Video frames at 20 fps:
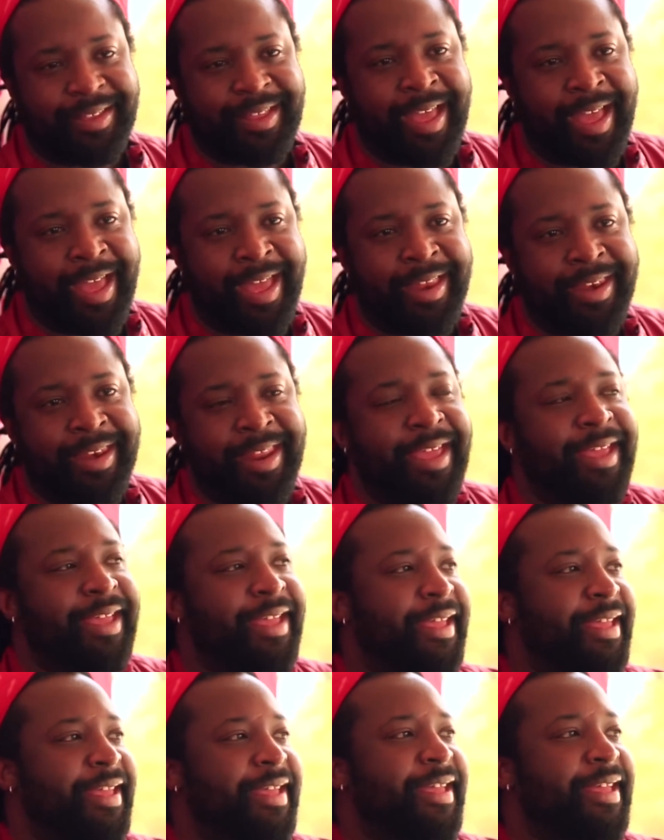And
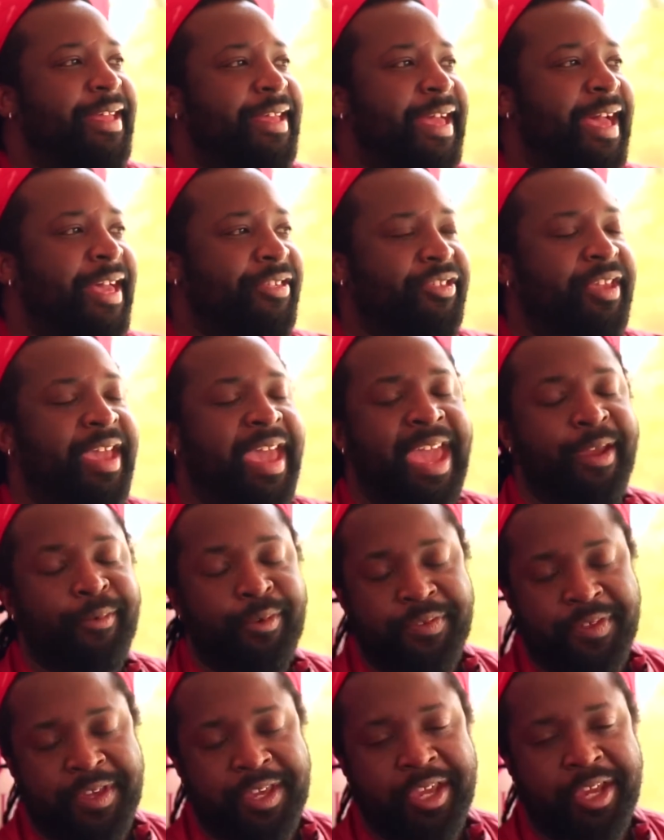I said,
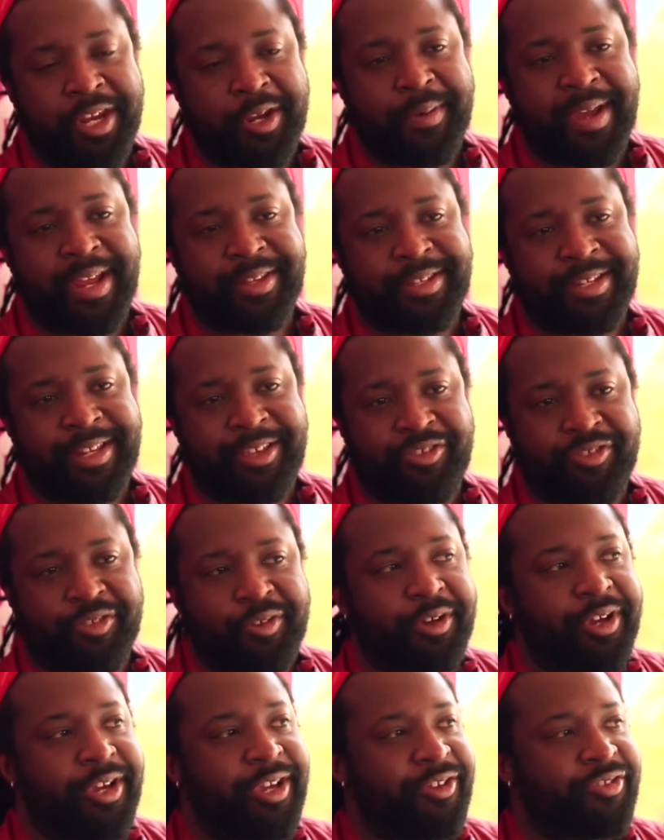everything you're gonna write in that
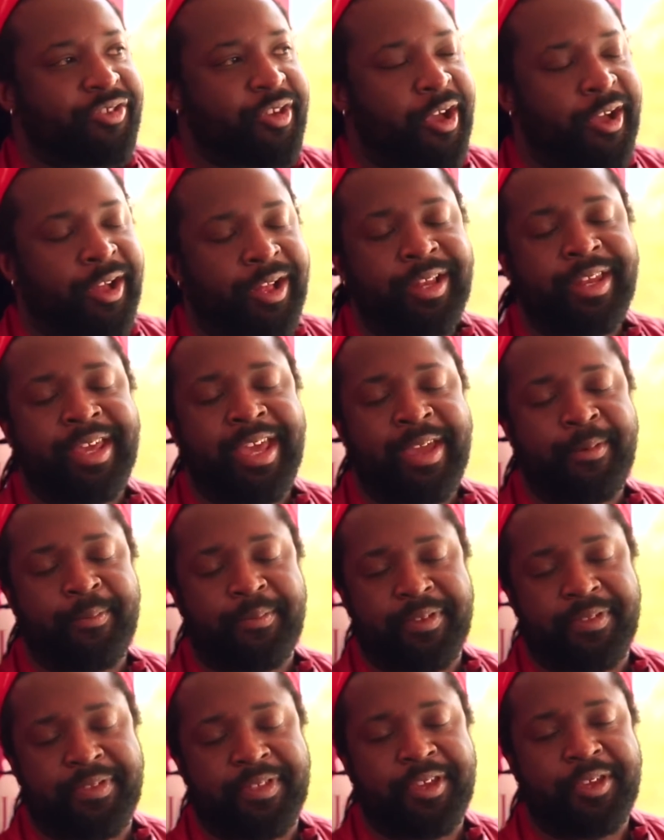story is all the
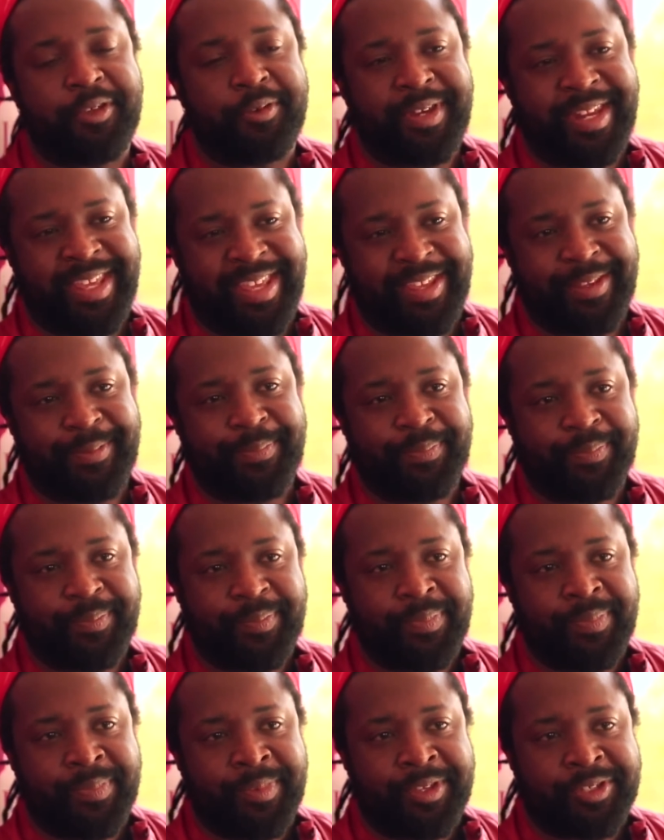empathy you need
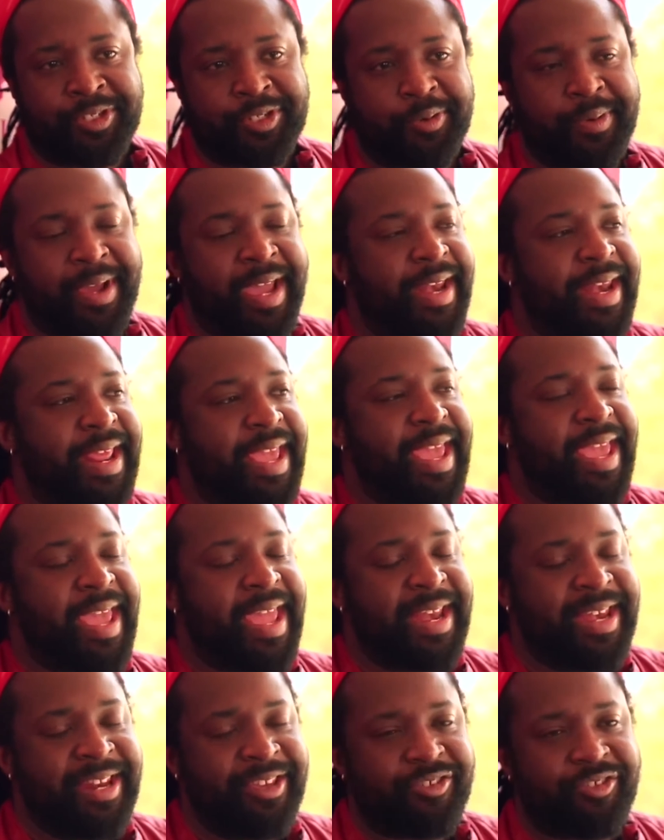to write
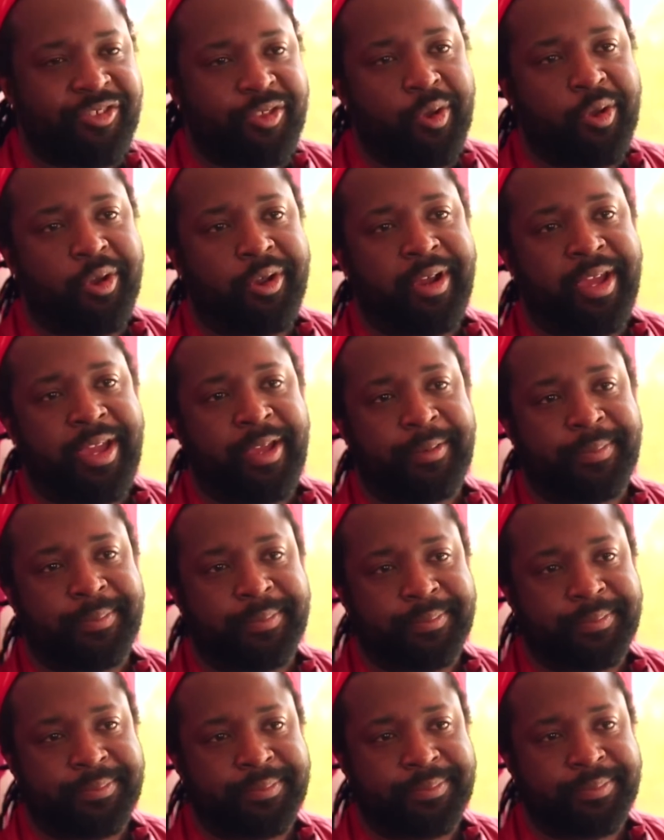any story.
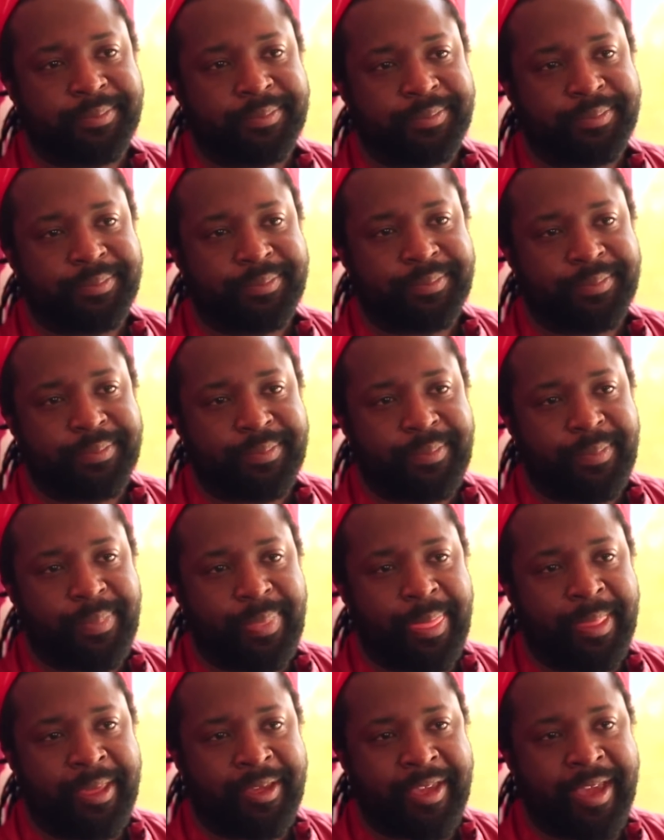
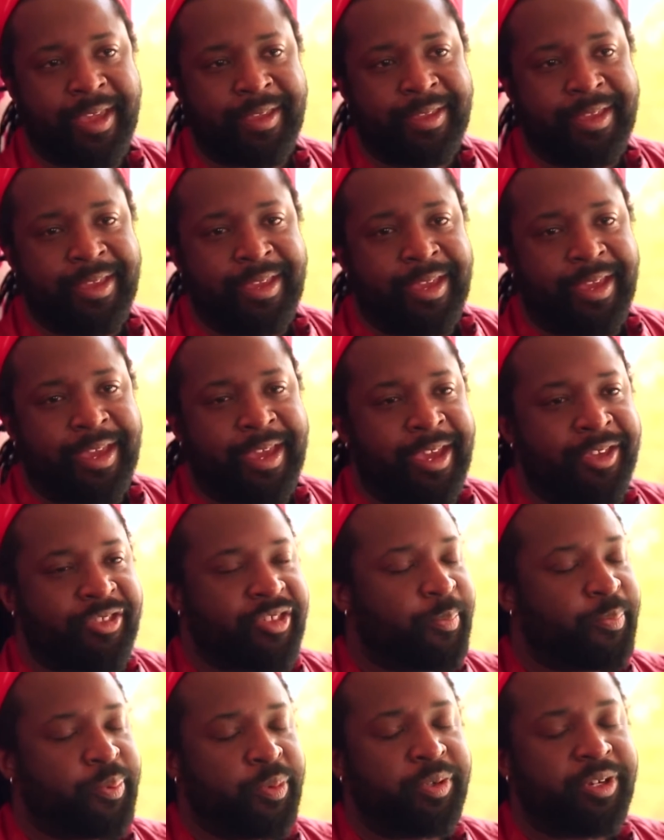Okay? It's
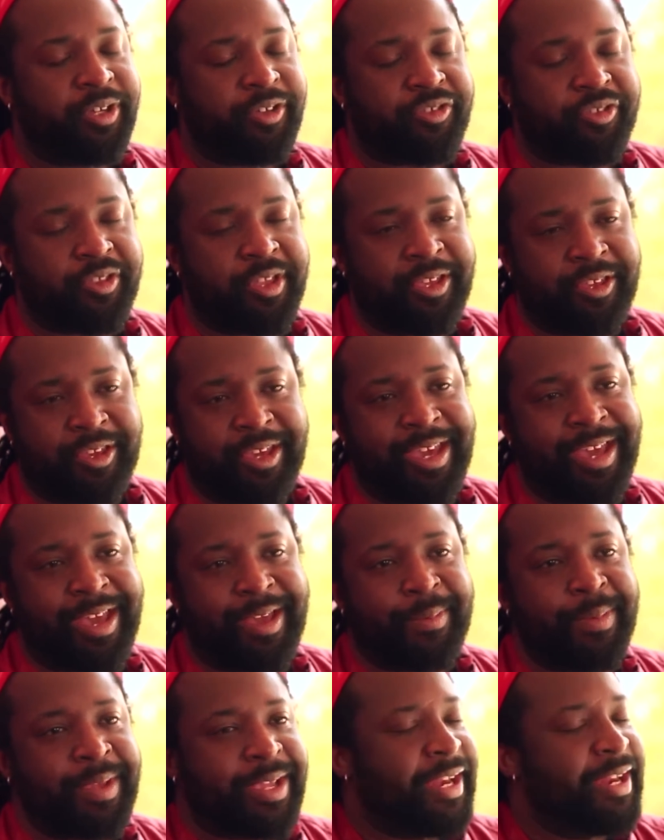a brutal,
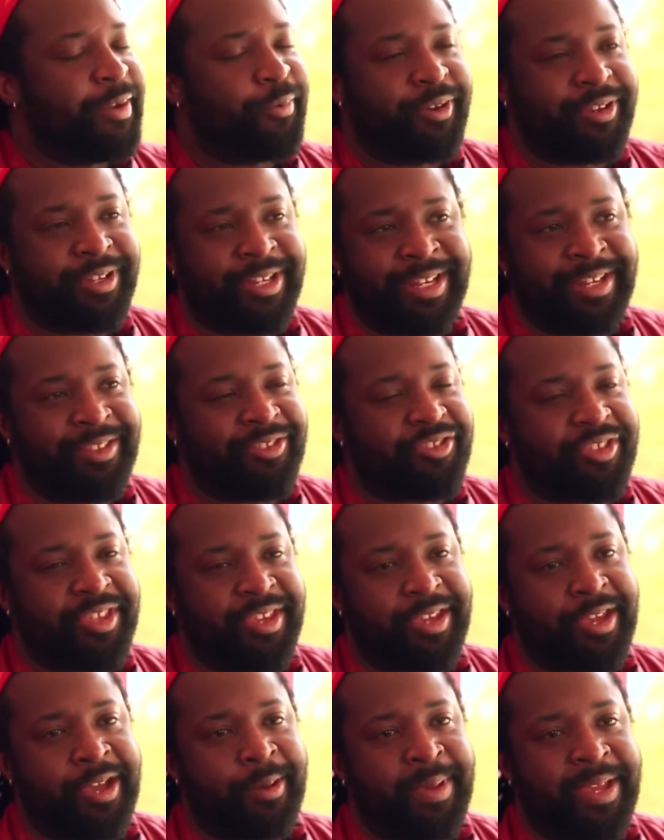because they didn't see
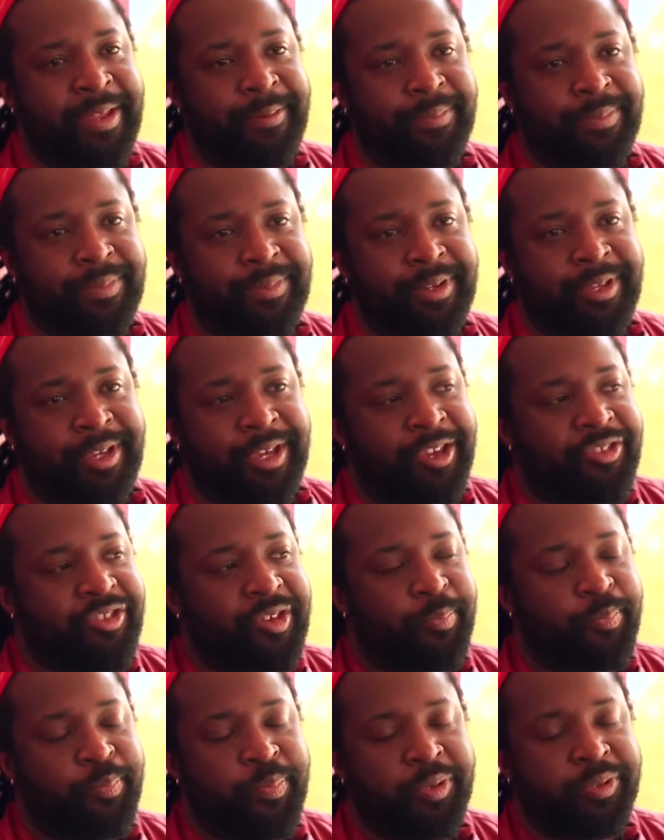it coming. It's
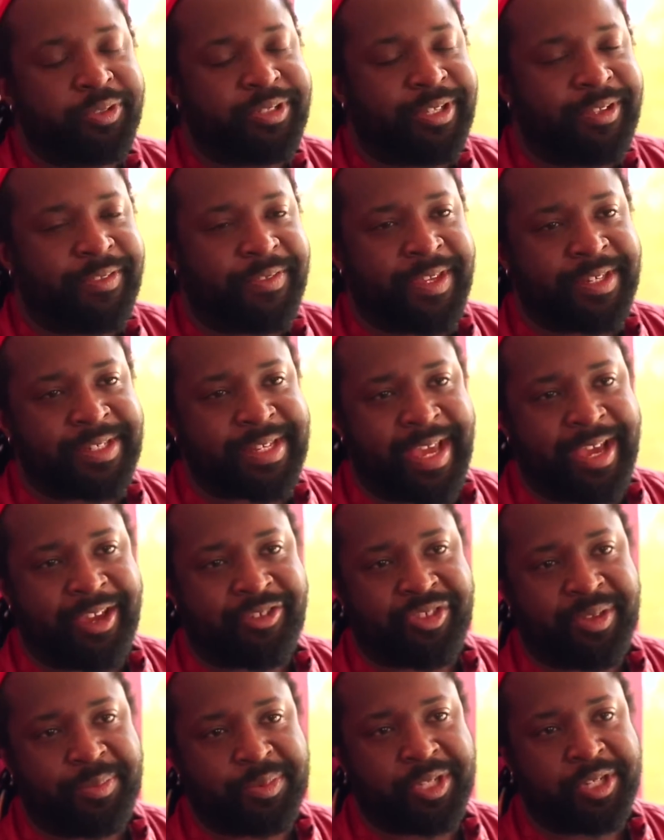a brutal thing to
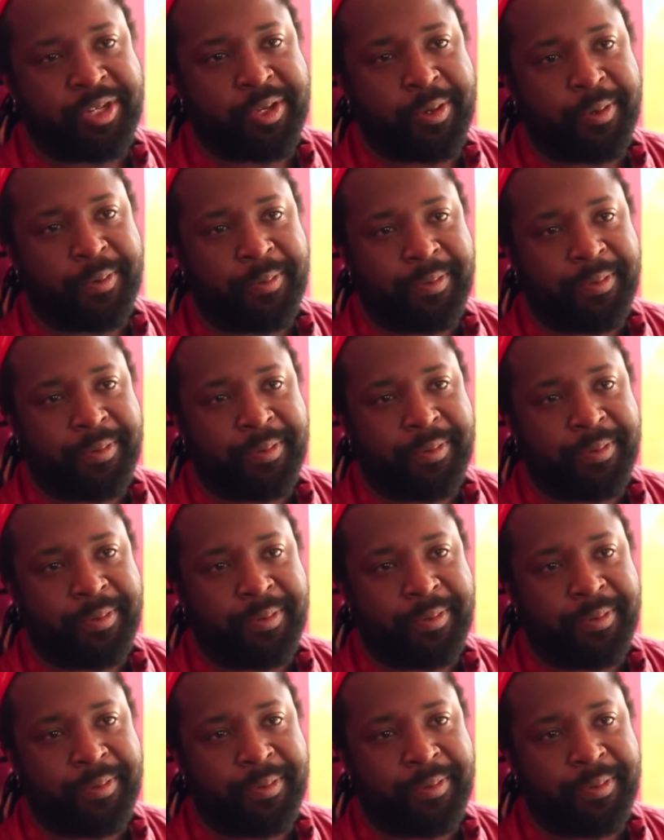ask them to do.